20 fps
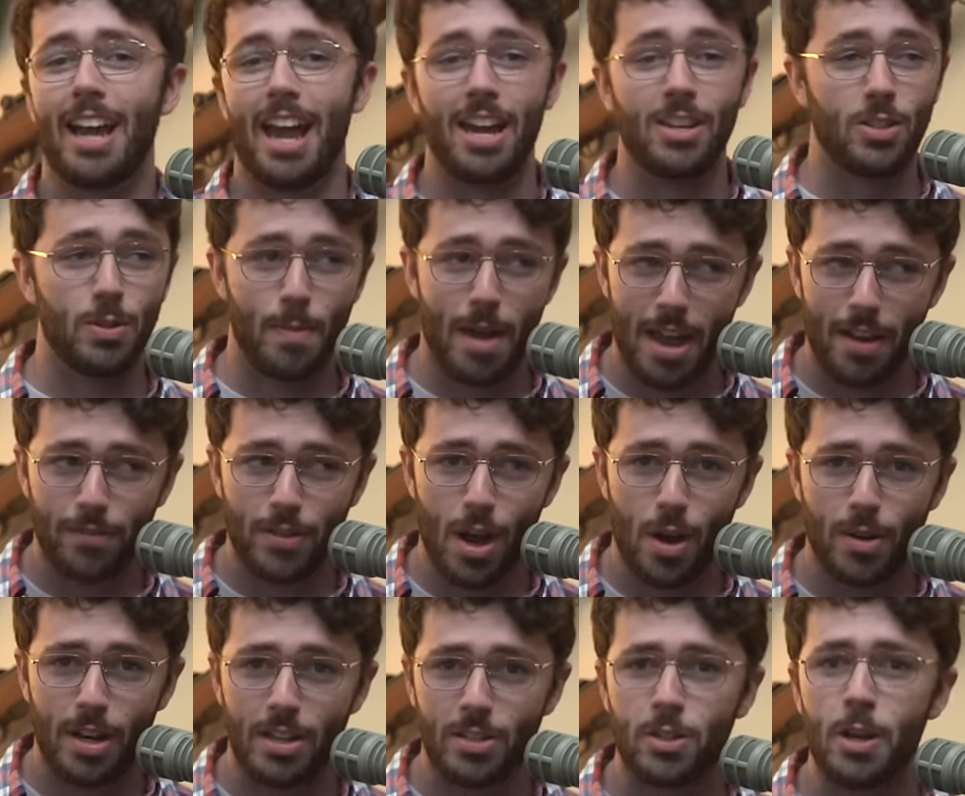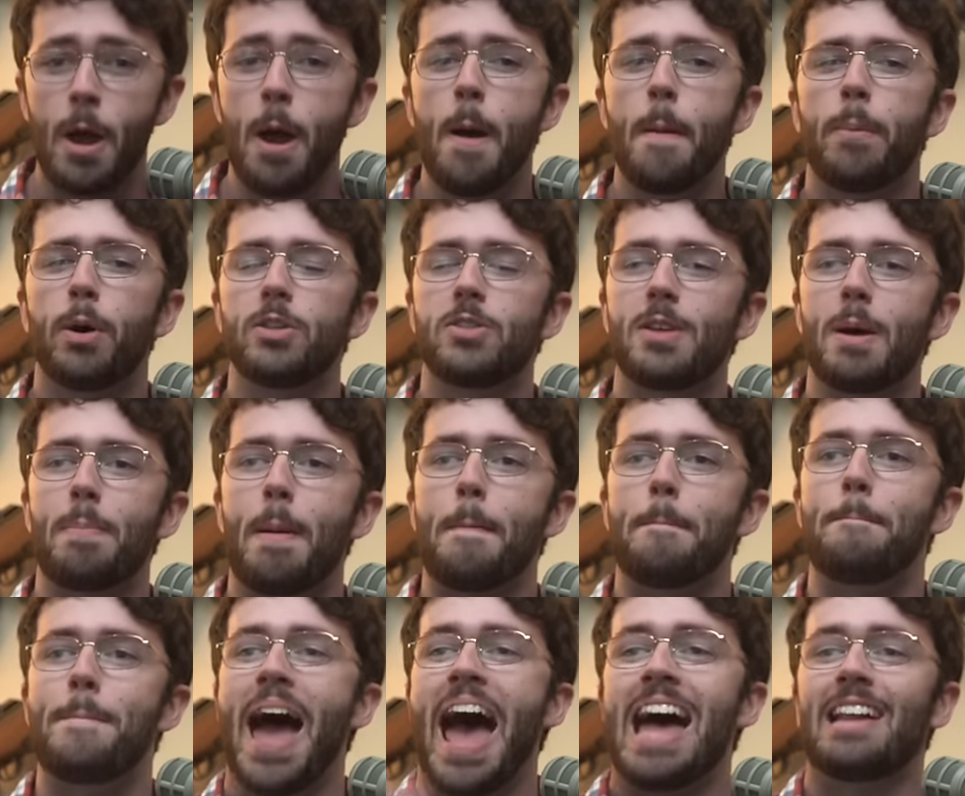as you may have noticed, puts up a
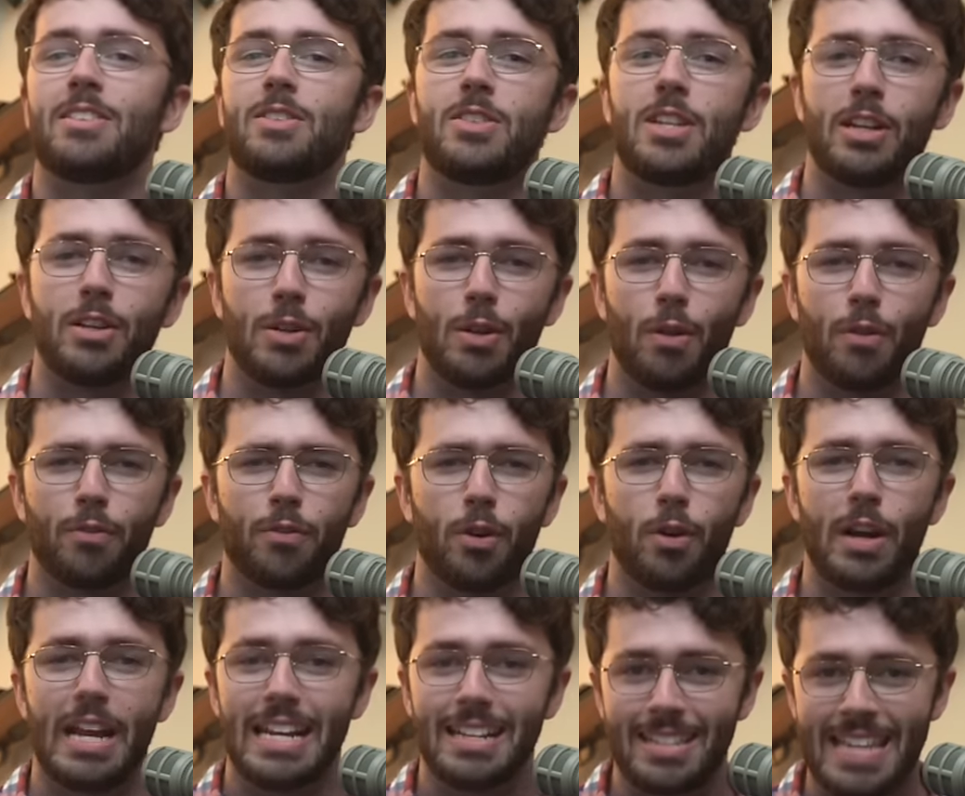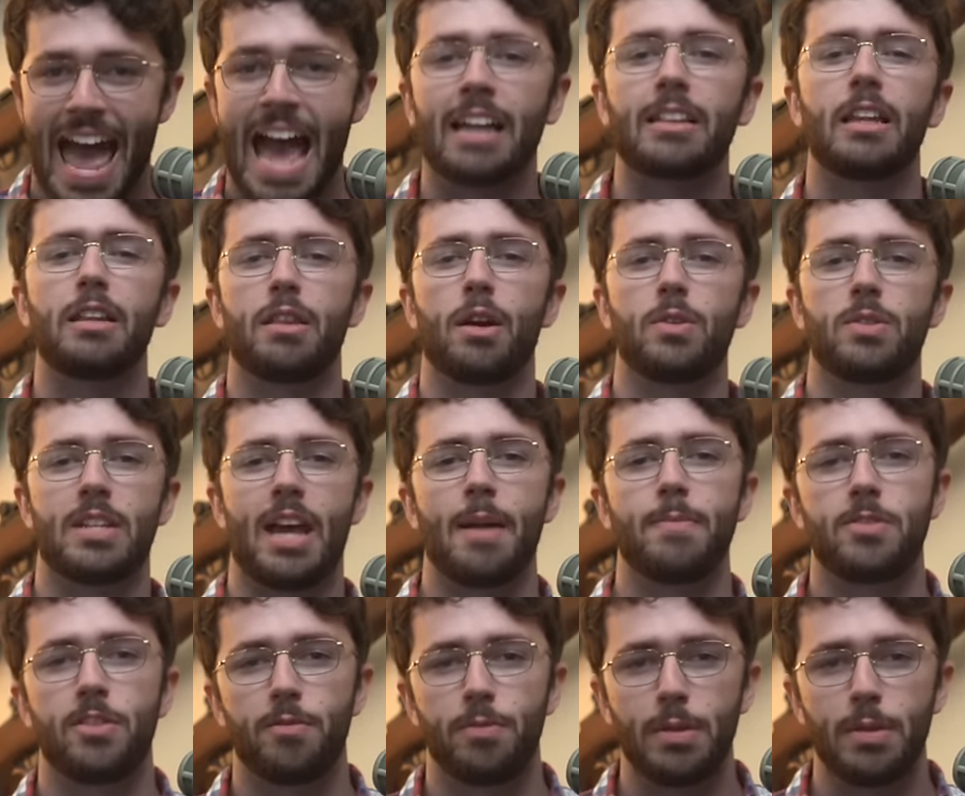bat signal for exactly those types of